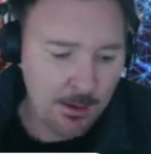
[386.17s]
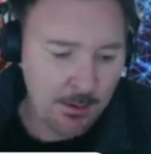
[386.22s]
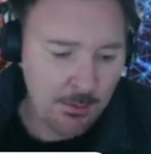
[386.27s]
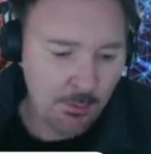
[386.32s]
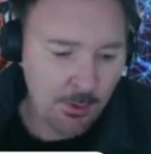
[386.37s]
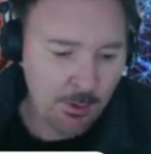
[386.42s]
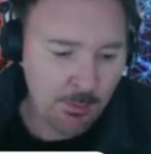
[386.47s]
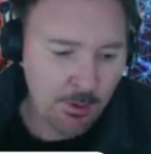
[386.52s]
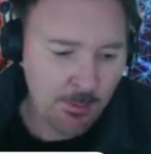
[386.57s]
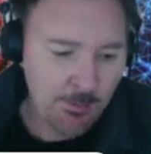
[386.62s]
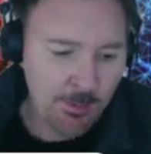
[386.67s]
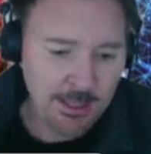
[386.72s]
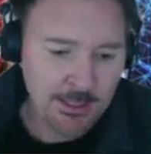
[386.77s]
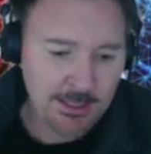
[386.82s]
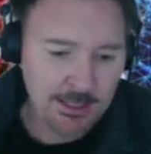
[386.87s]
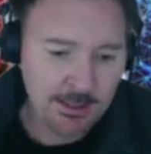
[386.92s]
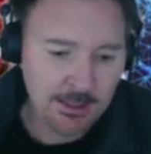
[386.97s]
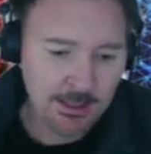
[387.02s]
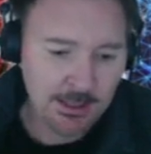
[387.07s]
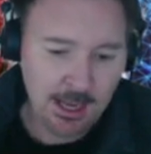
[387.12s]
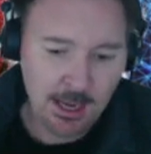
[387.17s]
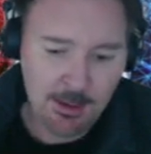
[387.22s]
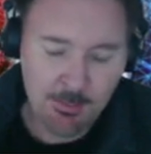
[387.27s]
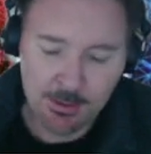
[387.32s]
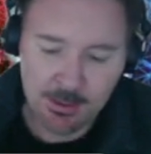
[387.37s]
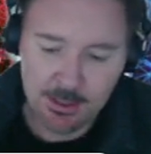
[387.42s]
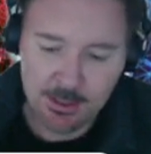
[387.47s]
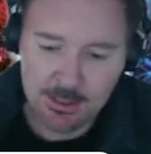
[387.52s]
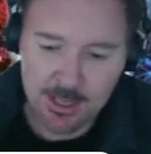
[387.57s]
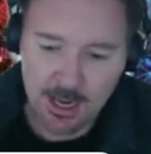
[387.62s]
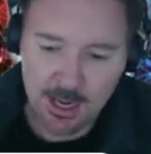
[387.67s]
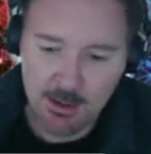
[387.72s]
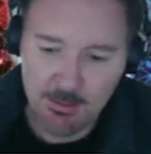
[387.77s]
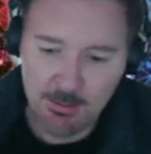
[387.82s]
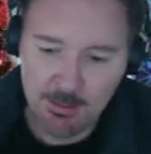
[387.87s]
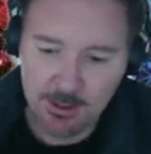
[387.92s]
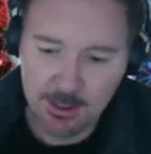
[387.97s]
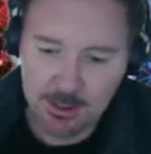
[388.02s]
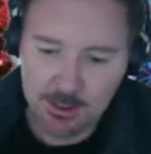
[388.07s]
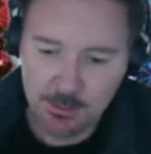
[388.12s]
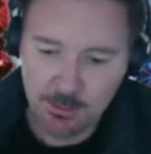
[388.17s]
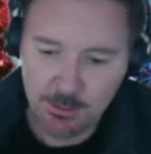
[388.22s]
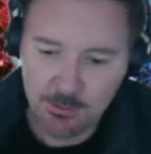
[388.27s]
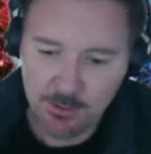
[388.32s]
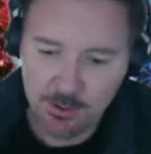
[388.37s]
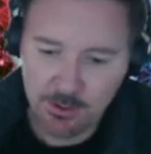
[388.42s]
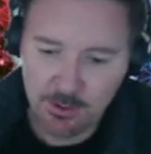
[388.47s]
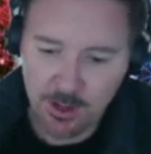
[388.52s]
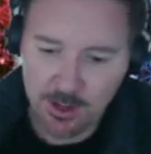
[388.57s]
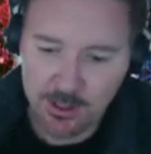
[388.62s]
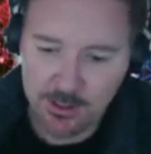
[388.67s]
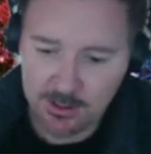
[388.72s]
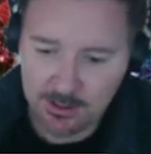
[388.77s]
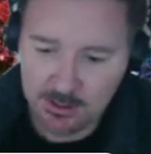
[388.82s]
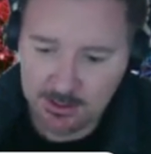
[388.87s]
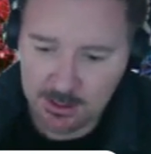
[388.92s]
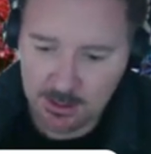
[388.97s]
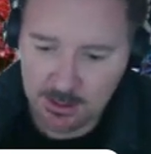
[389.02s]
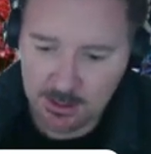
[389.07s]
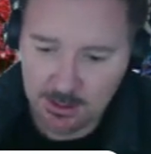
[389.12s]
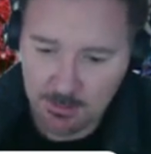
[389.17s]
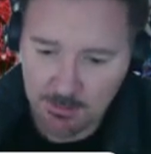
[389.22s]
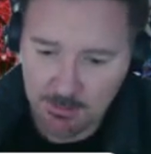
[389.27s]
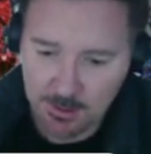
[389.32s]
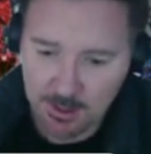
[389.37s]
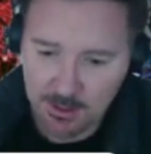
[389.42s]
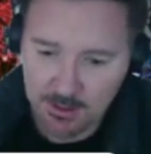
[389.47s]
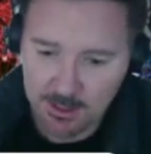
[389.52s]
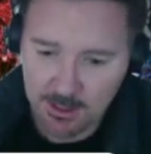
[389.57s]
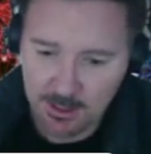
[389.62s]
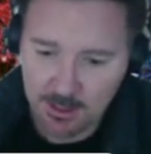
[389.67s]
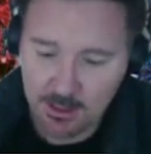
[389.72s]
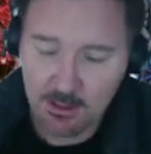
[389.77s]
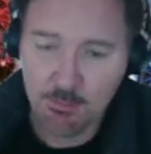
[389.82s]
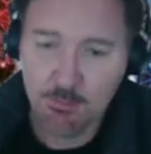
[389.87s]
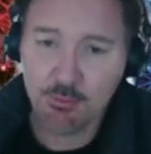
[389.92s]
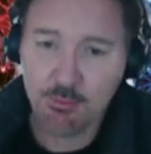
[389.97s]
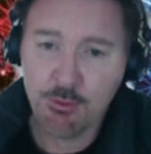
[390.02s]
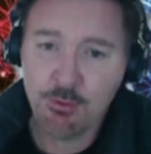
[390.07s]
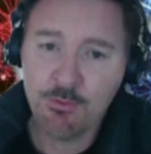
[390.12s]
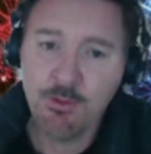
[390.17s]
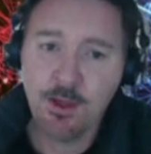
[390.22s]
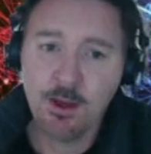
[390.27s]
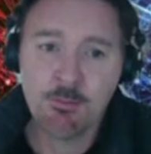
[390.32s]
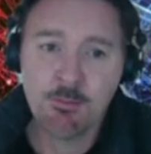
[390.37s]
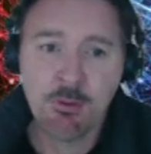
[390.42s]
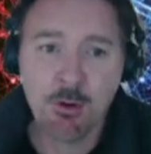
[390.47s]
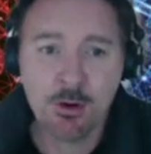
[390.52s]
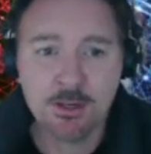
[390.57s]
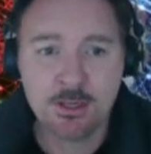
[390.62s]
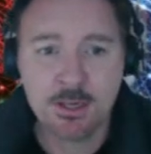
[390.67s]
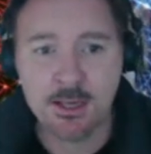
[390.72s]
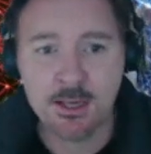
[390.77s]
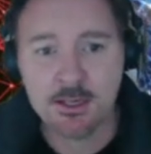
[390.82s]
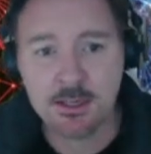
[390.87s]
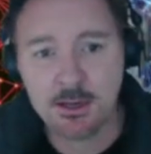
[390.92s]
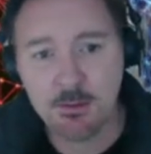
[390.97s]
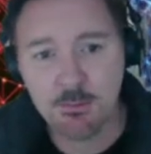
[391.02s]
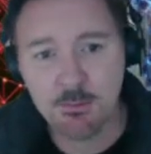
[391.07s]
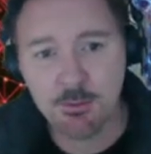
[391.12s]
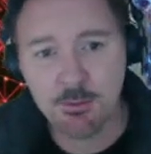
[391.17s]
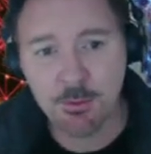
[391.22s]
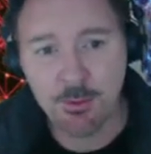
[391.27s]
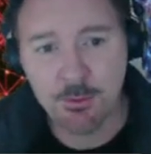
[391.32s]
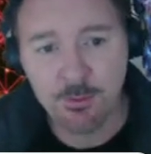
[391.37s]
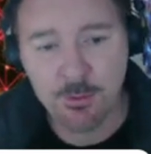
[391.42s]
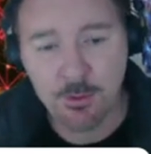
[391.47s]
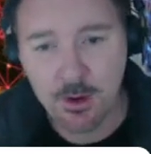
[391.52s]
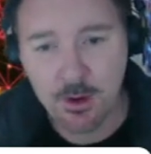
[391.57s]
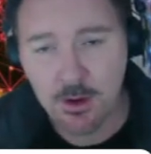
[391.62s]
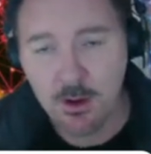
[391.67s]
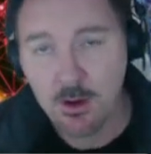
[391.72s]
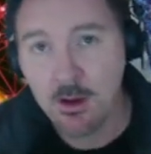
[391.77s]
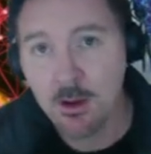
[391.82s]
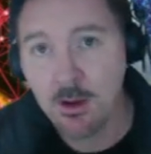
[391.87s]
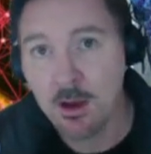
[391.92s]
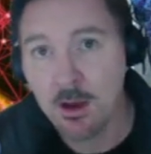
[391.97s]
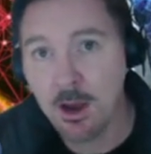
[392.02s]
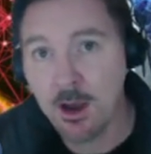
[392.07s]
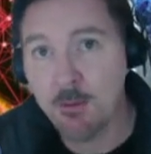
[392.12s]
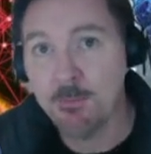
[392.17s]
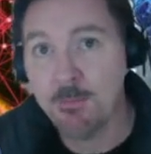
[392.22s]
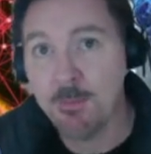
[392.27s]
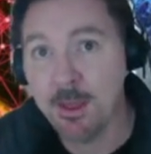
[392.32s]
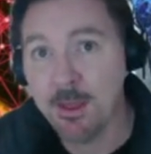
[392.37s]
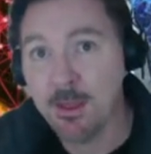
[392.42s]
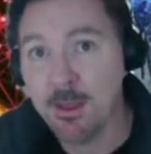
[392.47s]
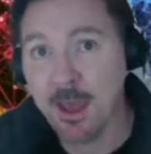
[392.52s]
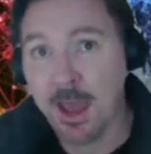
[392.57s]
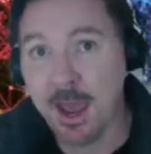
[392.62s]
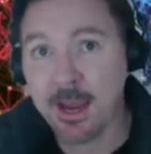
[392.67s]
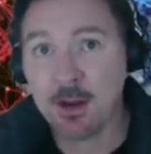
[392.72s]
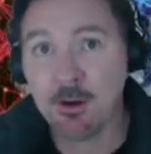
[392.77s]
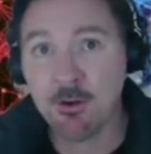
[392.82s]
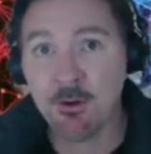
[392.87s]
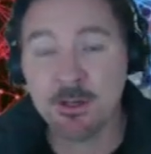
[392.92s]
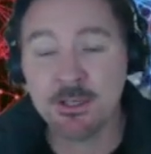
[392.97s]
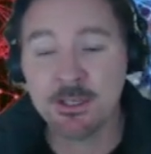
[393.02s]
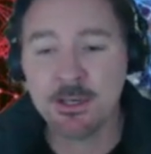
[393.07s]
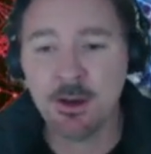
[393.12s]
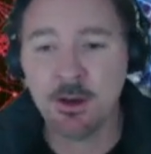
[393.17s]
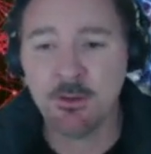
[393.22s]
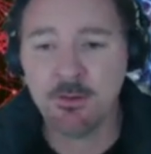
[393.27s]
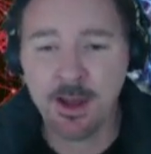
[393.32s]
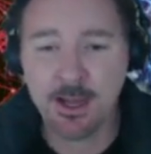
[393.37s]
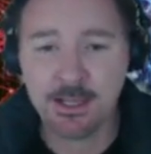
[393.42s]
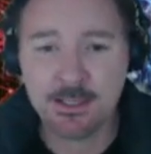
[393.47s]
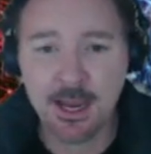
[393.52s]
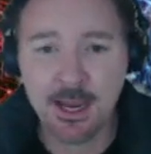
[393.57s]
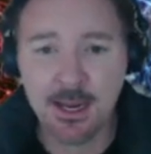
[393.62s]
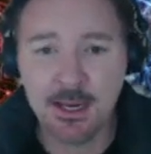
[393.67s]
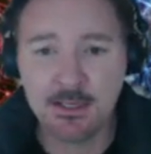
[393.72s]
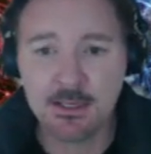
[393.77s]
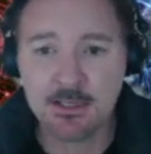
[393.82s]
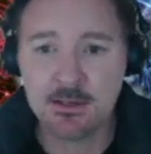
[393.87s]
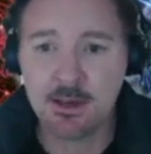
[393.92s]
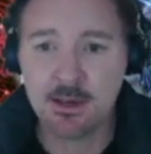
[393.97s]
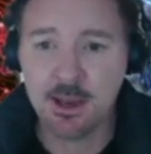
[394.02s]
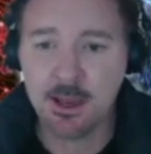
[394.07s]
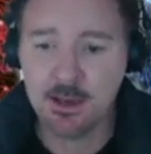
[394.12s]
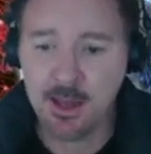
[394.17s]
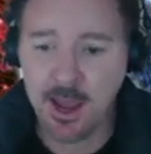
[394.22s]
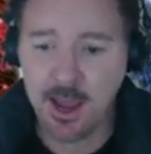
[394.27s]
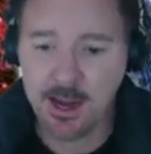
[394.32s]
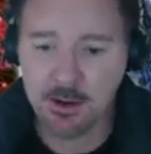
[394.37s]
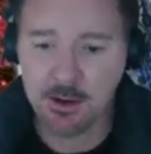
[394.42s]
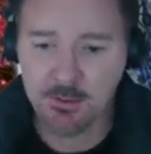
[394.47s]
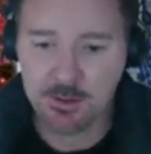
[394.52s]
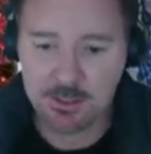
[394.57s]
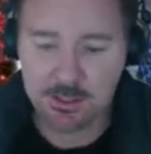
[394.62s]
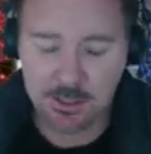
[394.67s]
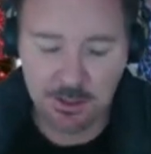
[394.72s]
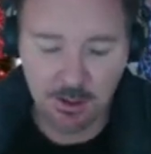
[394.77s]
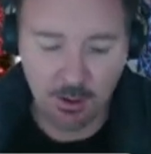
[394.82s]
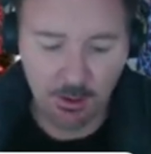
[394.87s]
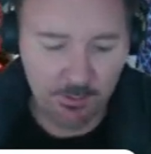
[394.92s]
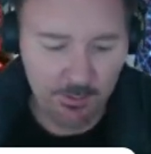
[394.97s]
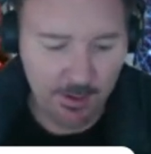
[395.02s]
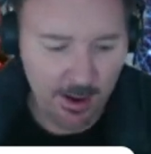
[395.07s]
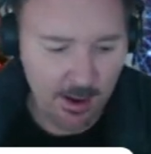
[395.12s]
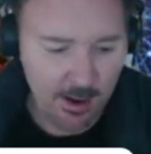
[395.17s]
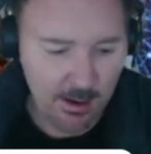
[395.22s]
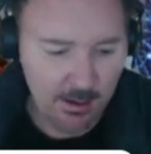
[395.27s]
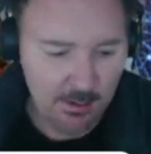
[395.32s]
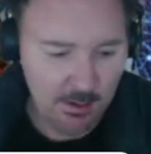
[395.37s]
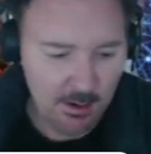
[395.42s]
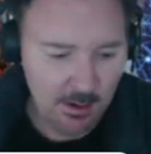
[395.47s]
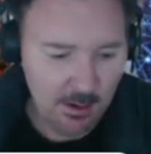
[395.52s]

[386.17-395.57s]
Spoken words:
we basically keep it the same unless we feel like there's some things that can improve that process and improve the accuracy of our takes and the accuracy of our